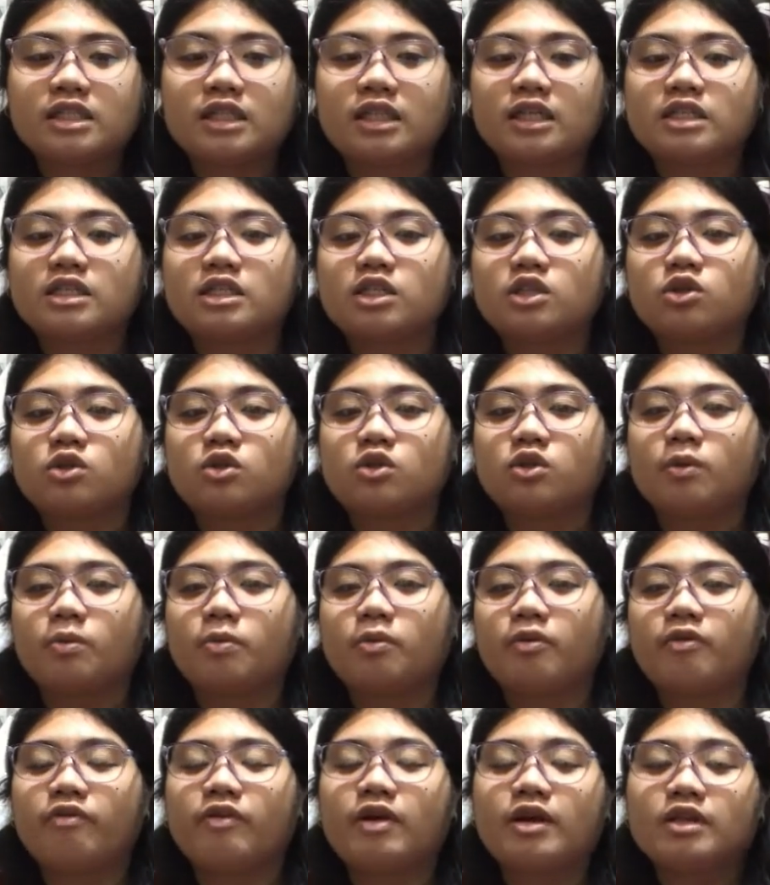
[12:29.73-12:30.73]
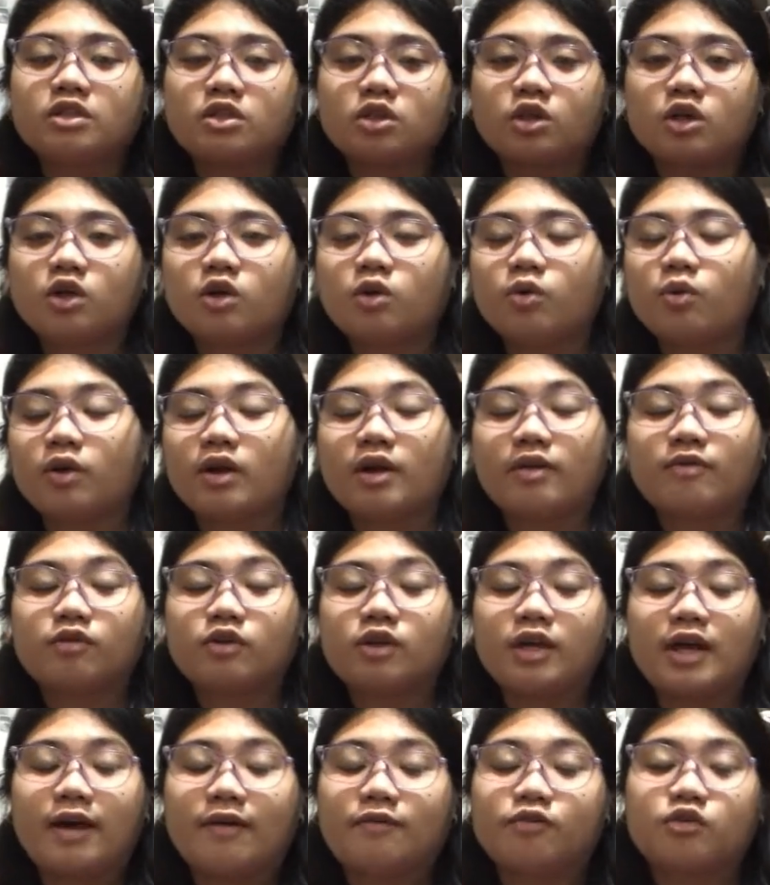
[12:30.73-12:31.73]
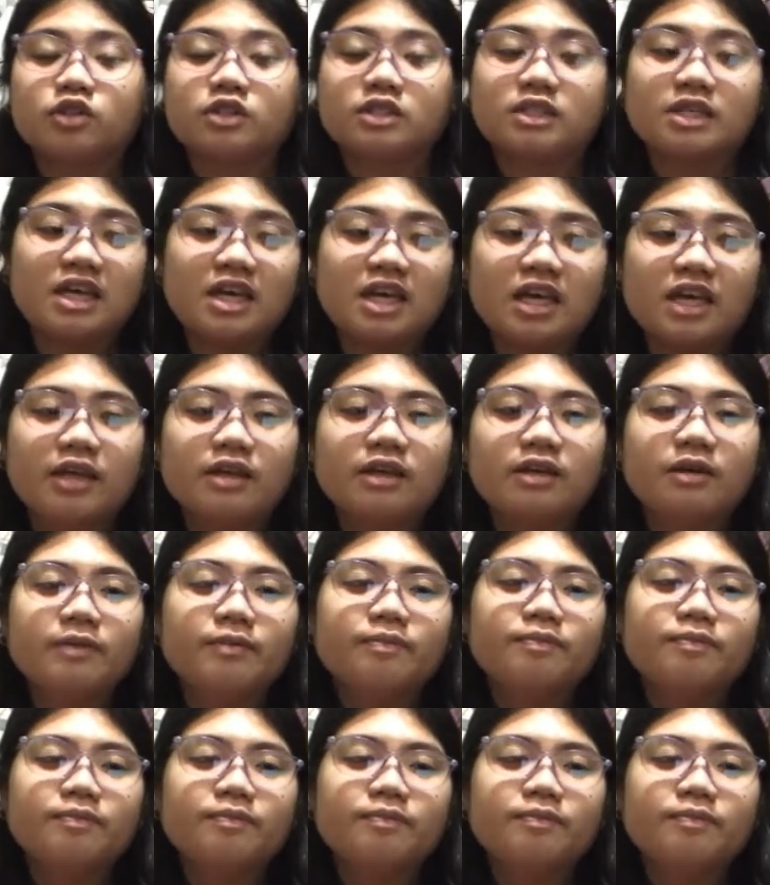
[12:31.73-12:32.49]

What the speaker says: listen to their professor, whatever they have to say,